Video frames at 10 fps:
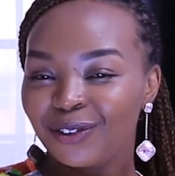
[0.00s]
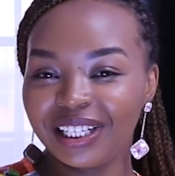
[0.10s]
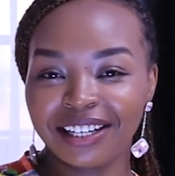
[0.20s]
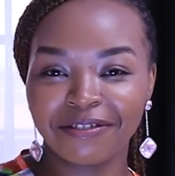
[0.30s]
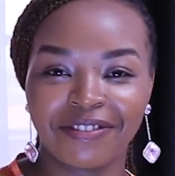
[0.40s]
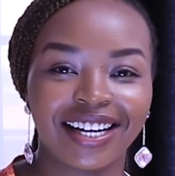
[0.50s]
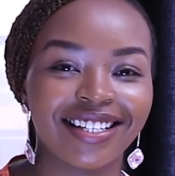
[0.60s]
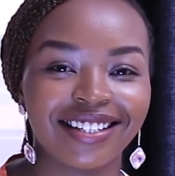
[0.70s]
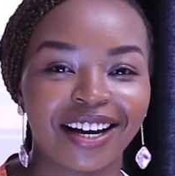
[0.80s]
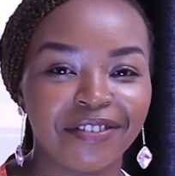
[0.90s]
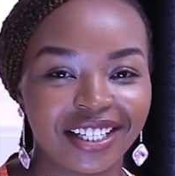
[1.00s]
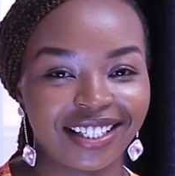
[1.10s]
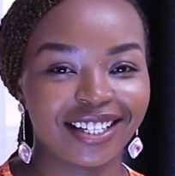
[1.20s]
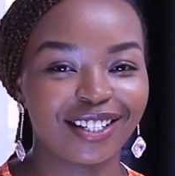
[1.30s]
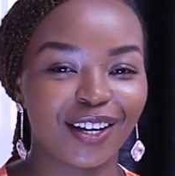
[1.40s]
cool and fun stuff
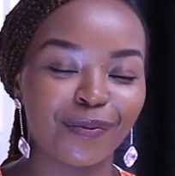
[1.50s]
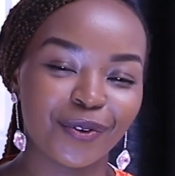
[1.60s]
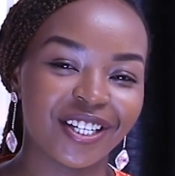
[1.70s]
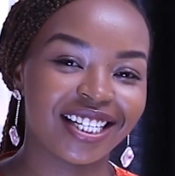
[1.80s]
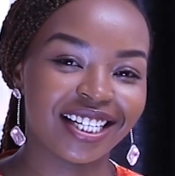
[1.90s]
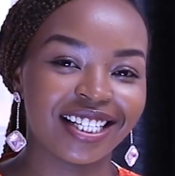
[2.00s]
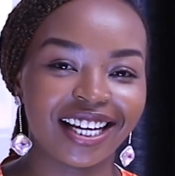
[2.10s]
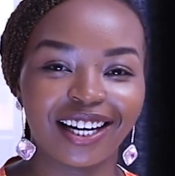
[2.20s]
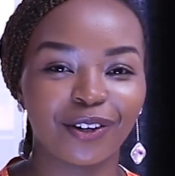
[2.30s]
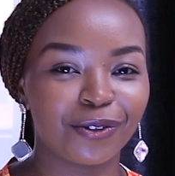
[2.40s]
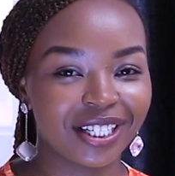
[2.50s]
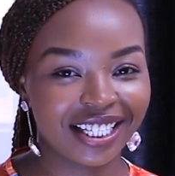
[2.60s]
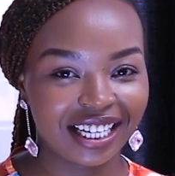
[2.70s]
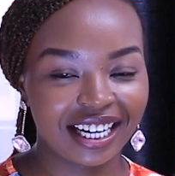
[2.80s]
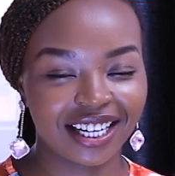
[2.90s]
such as emojis and cool
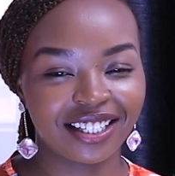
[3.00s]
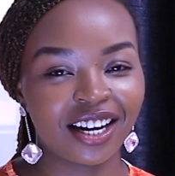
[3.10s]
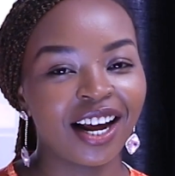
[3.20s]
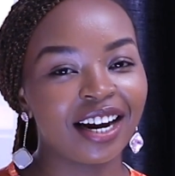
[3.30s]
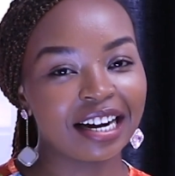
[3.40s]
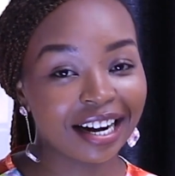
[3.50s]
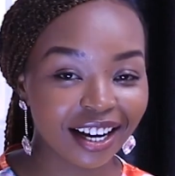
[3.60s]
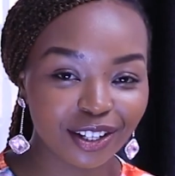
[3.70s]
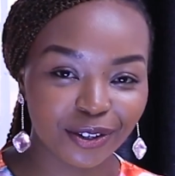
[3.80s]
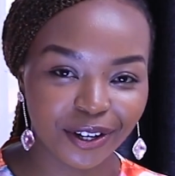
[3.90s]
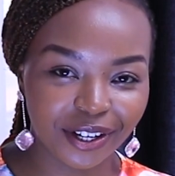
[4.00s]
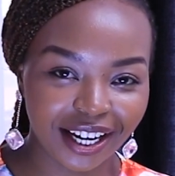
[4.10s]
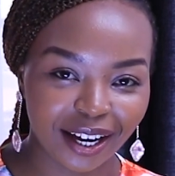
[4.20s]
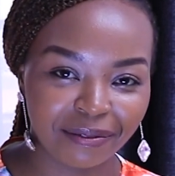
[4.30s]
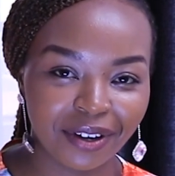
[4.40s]
stickers next to your
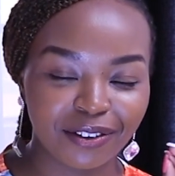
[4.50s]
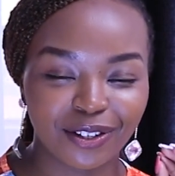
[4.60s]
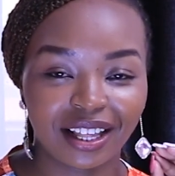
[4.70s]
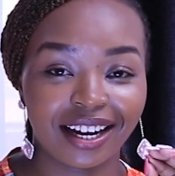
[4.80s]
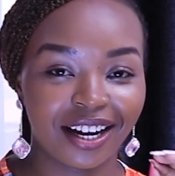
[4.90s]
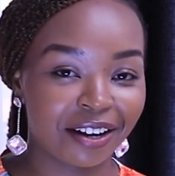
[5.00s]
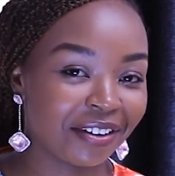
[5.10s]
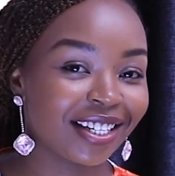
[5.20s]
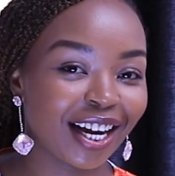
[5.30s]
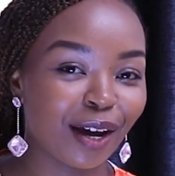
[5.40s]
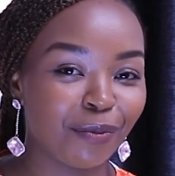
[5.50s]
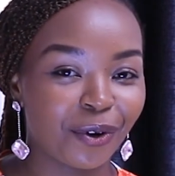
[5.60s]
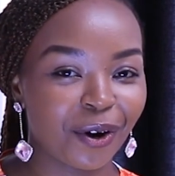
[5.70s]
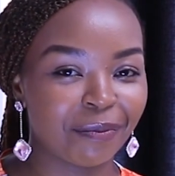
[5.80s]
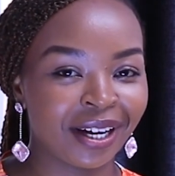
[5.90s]
name so that every time
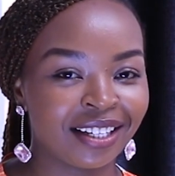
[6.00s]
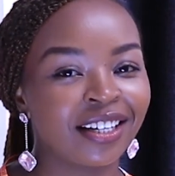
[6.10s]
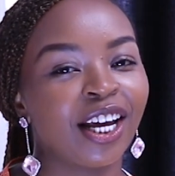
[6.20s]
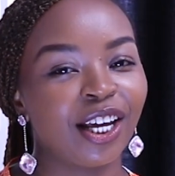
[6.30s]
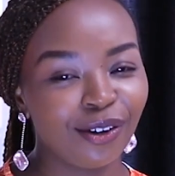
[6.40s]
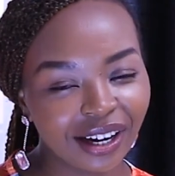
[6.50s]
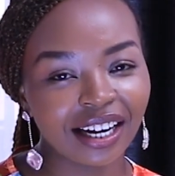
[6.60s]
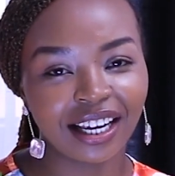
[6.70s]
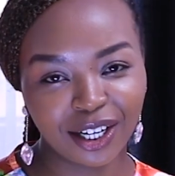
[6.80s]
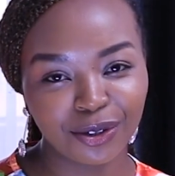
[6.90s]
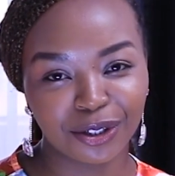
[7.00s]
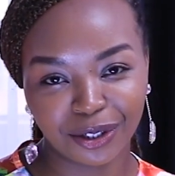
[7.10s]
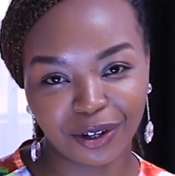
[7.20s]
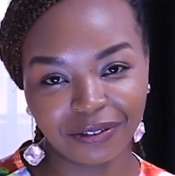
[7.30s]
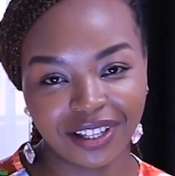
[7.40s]
you comment you can get to
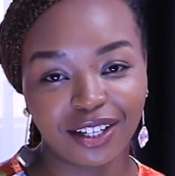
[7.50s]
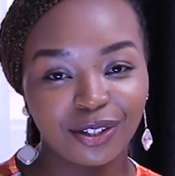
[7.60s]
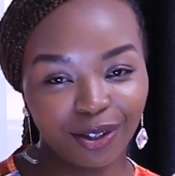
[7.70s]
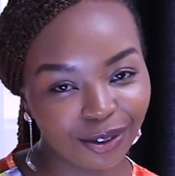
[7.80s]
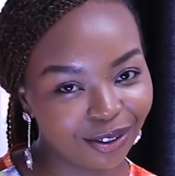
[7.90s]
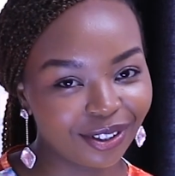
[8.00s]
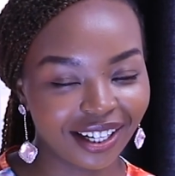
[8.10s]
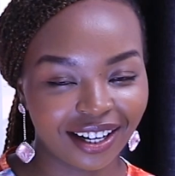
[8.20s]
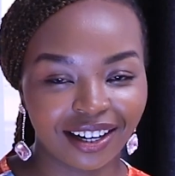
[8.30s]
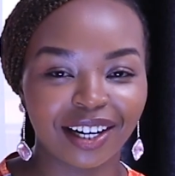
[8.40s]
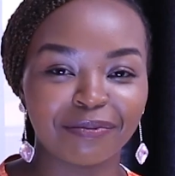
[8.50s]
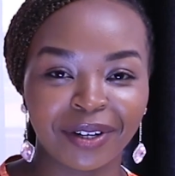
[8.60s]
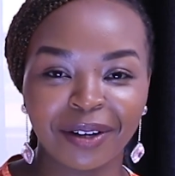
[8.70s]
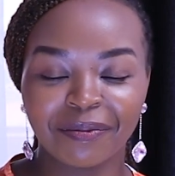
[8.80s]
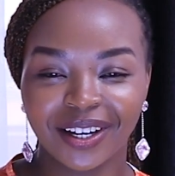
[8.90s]
show off that you are a
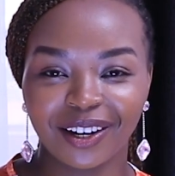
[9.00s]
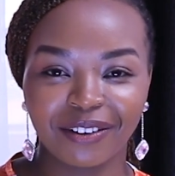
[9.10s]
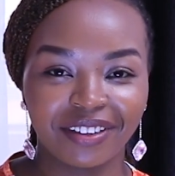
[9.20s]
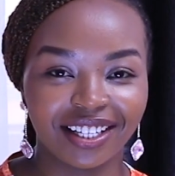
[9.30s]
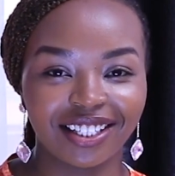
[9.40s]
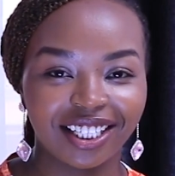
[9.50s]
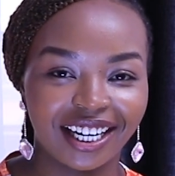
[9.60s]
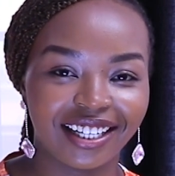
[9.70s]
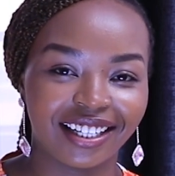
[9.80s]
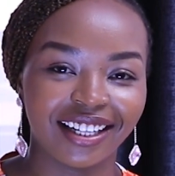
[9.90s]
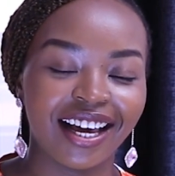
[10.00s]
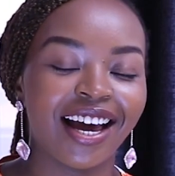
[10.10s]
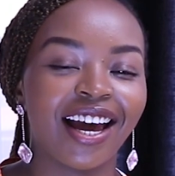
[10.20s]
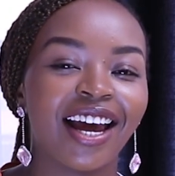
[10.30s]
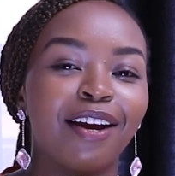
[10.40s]
member of this channel,
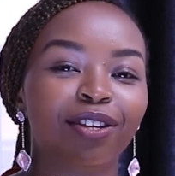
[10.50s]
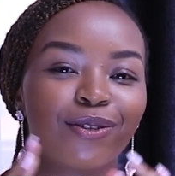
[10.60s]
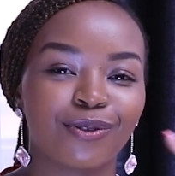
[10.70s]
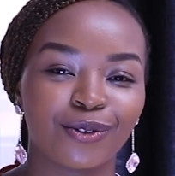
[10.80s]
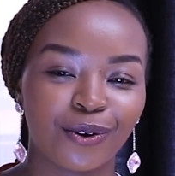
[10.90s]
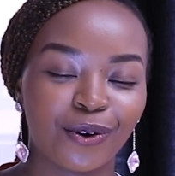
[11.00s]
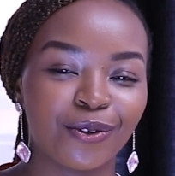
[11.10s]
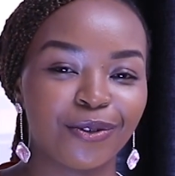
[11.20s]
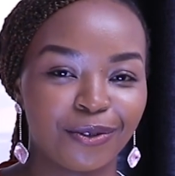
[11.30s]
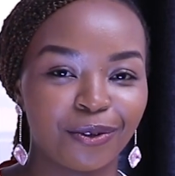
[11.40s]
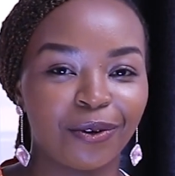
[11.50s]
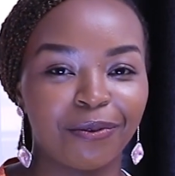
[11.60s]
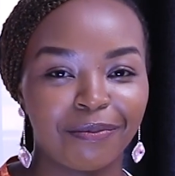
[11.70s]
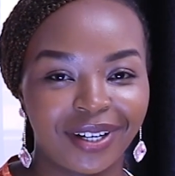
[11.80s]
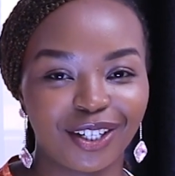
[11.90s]
and so
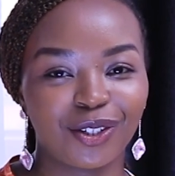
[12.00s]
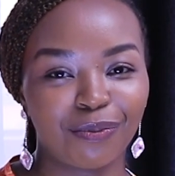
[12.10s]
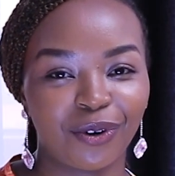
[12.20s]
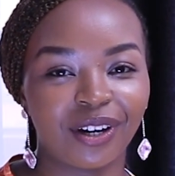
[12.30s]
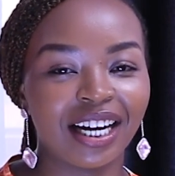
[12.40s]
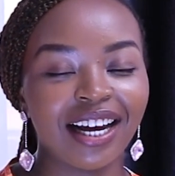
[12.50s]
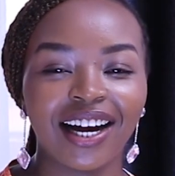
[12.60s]
so much more.